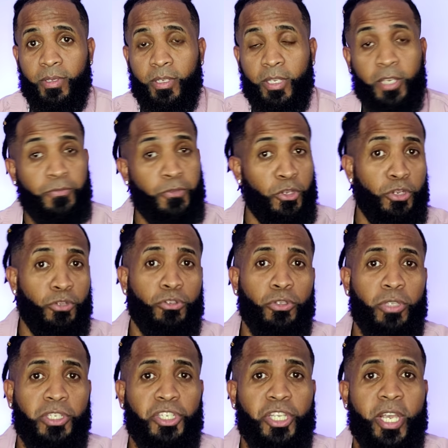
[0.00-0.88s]
If you're new
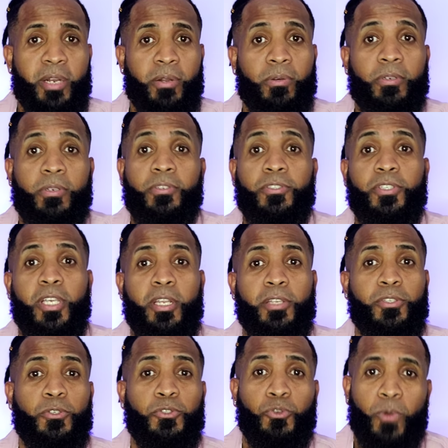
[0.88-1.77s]
to the channel,
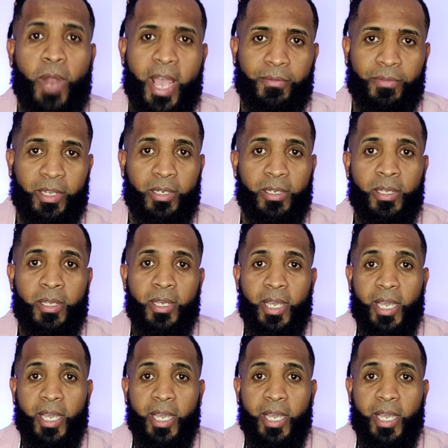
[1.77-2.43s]
consider subscribing